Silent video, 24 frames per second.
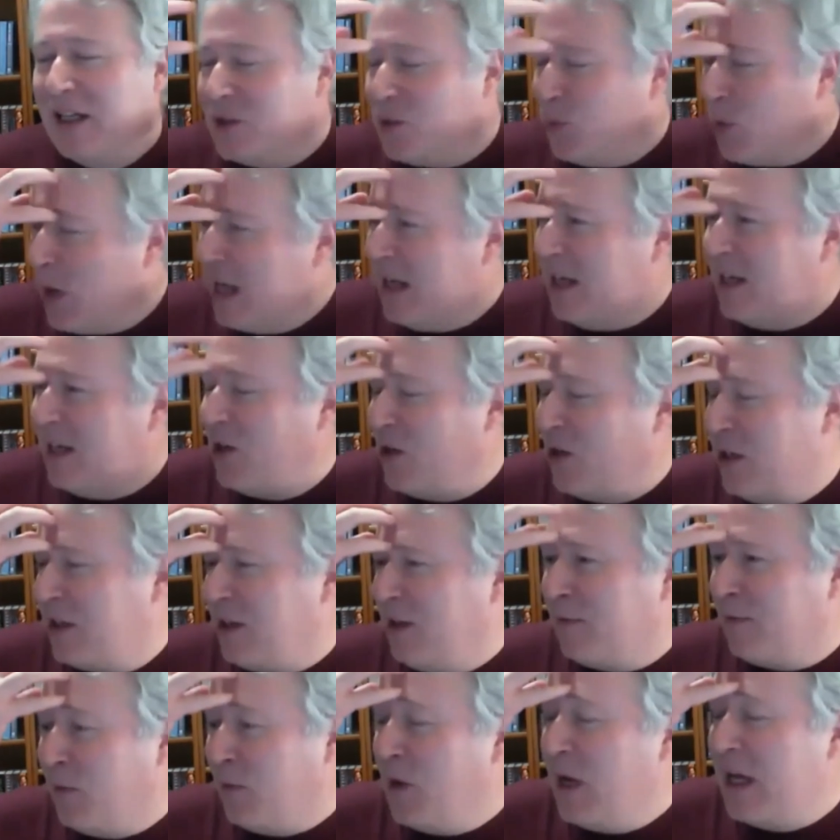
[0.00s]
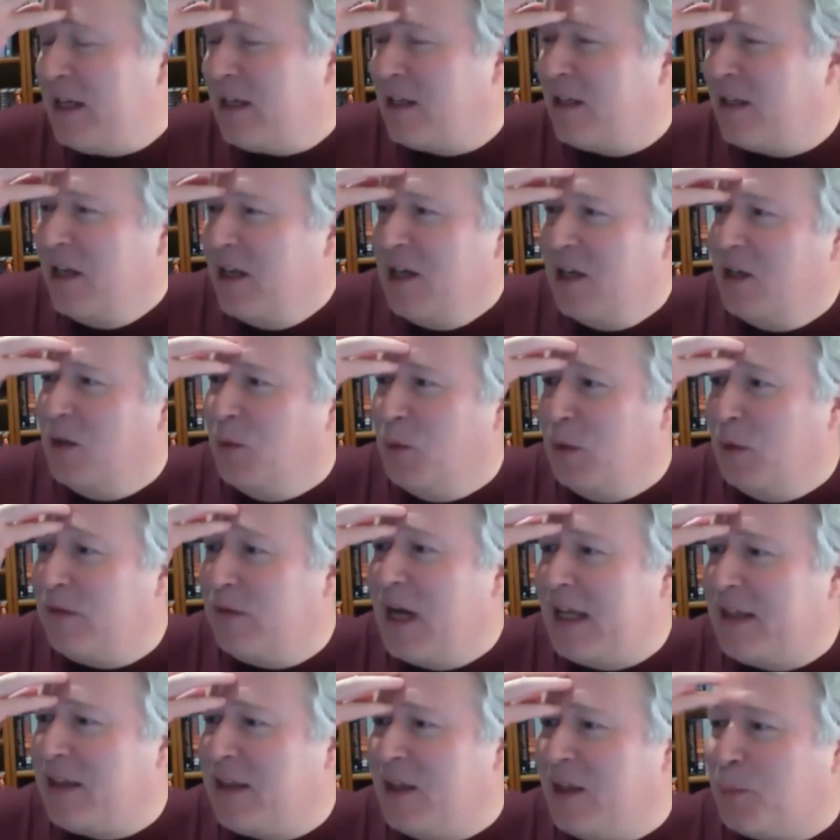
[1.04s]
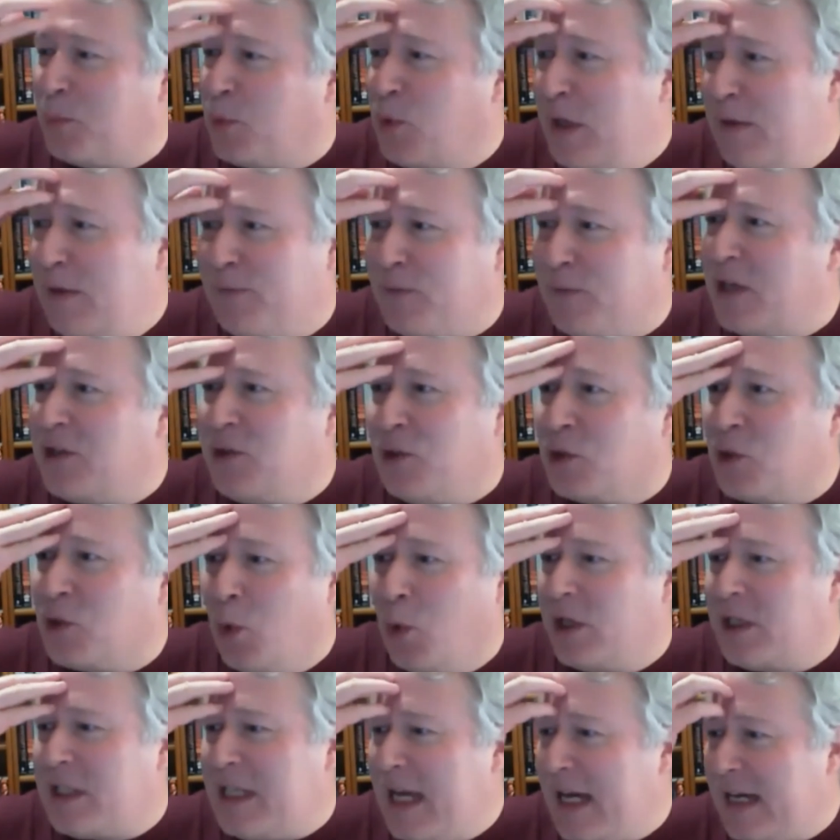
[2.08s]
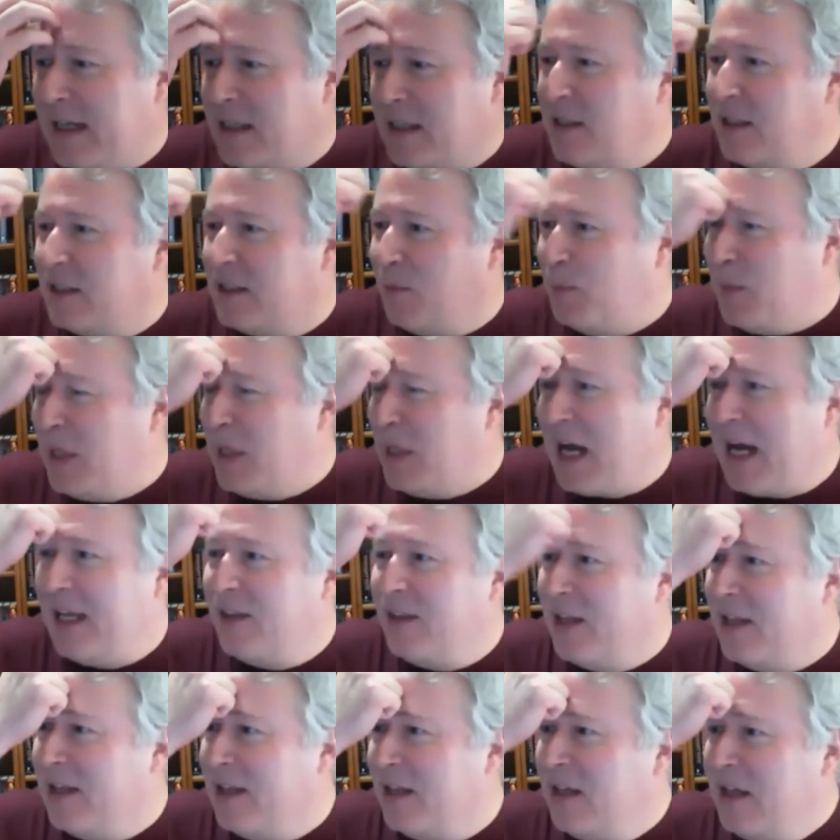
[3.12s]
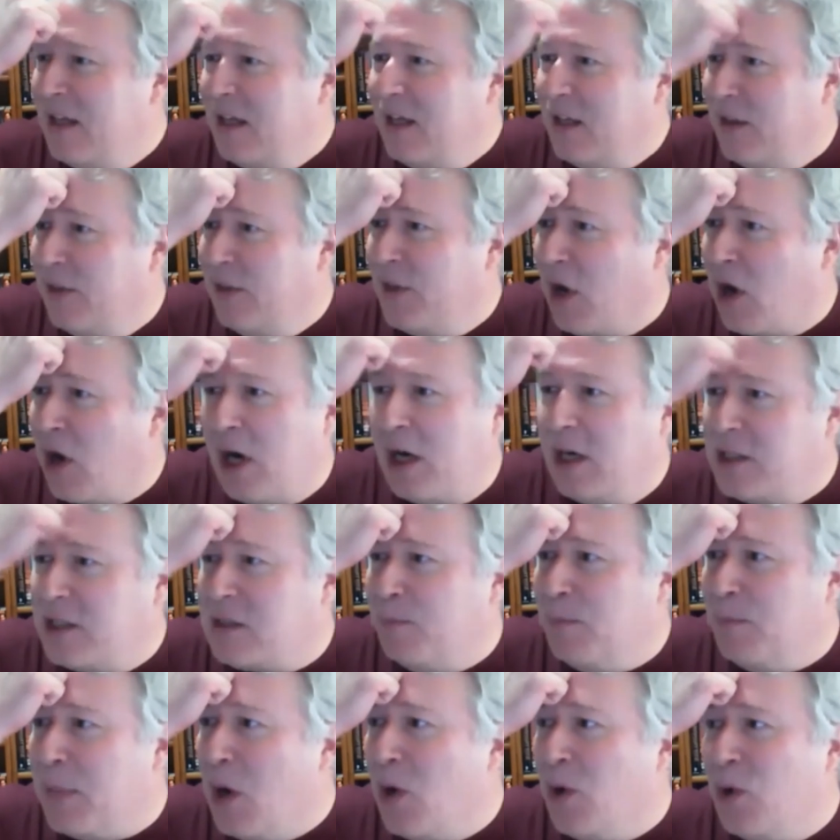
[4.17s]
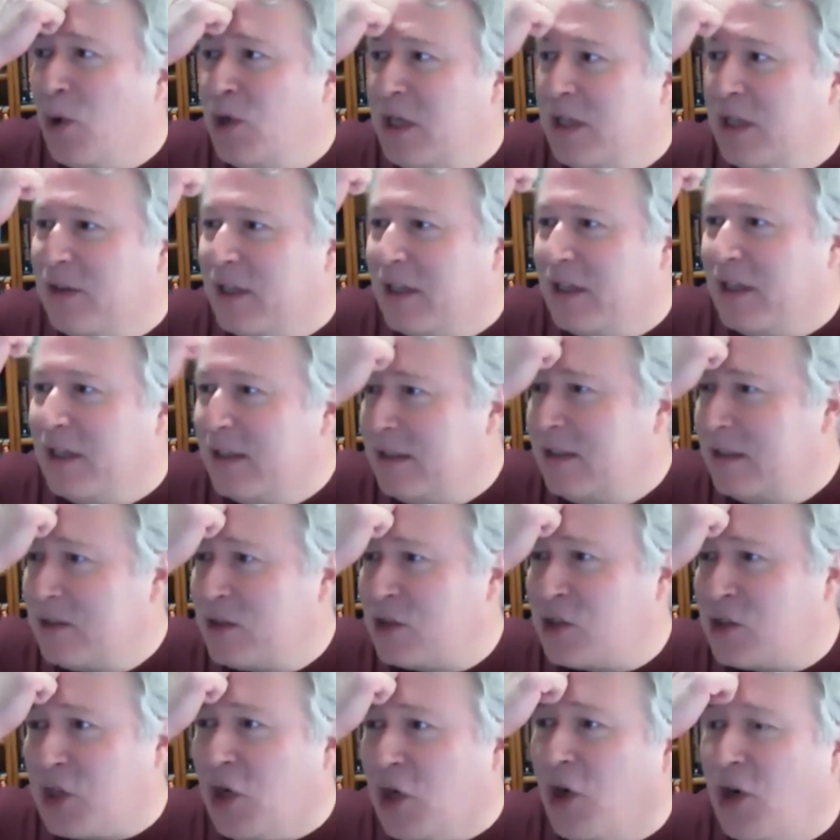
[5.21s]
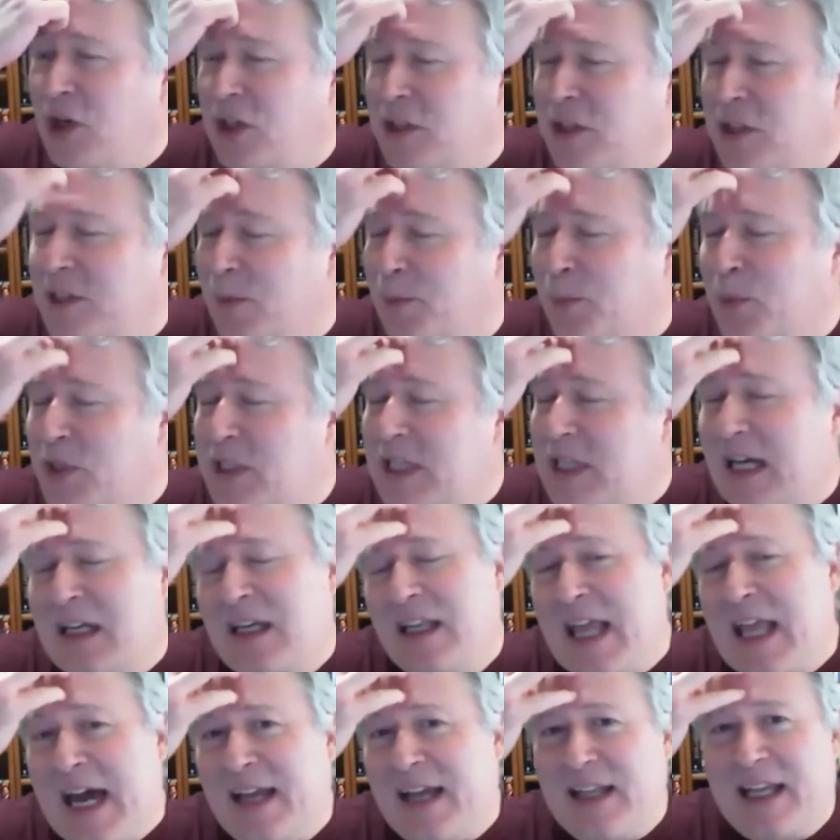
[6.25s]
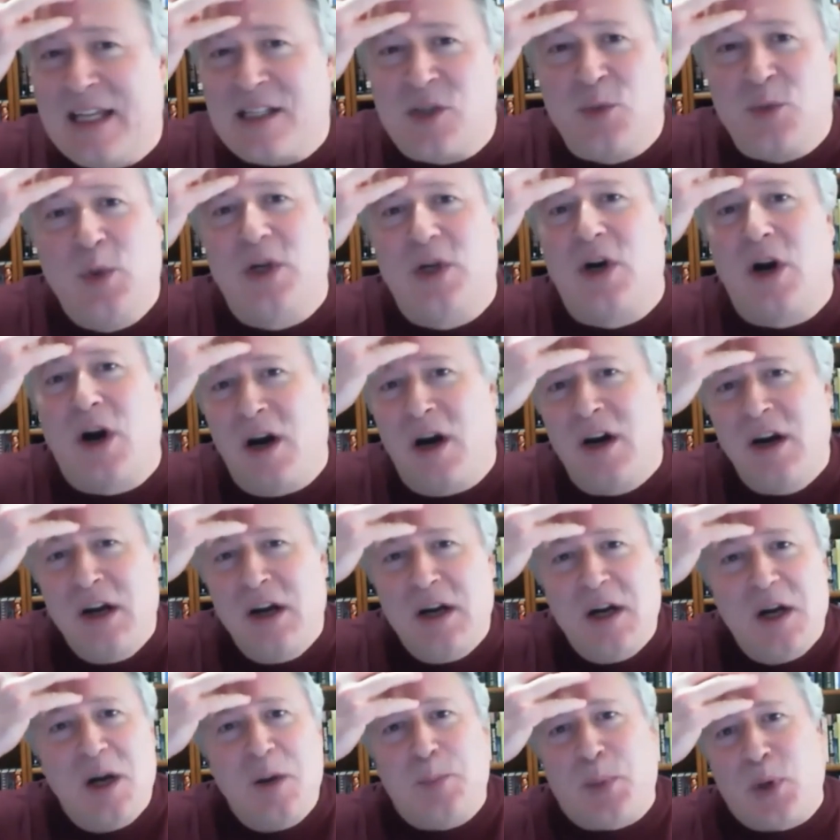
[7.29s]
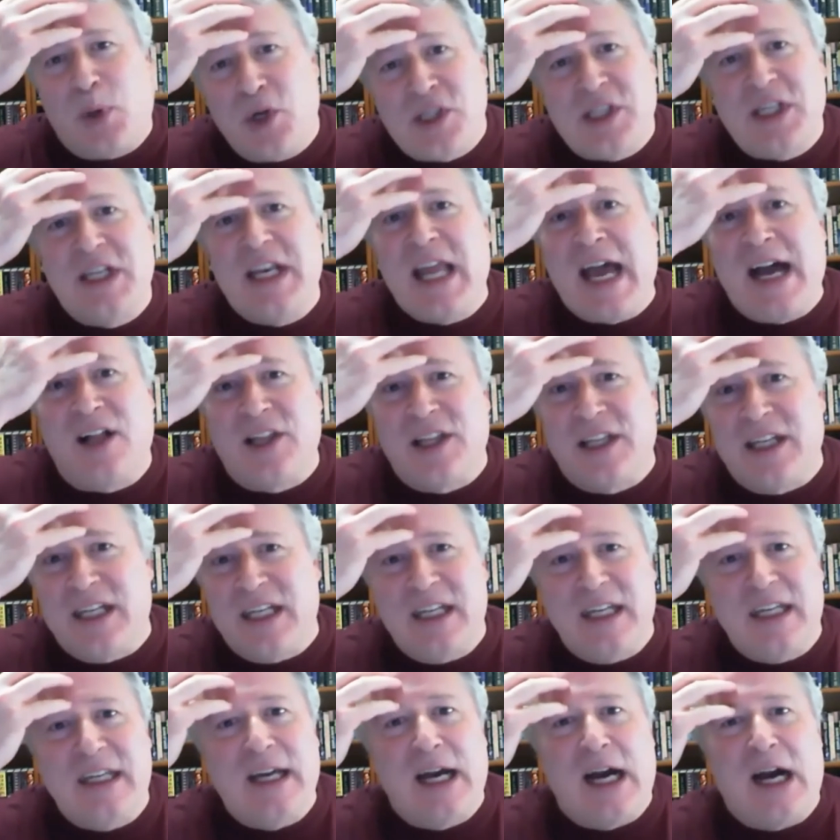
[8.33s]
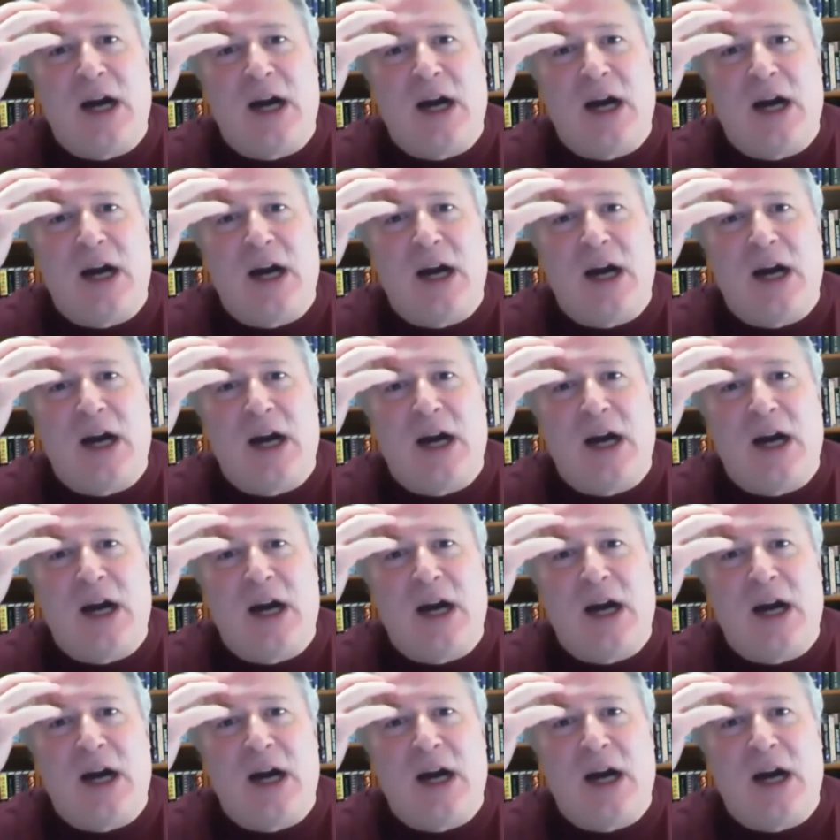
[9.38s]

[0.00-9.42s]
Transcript: Right here at the front, we've got the prefrontal cortex. It's behind the hardest bone in the skull to protect that. That's where our personality,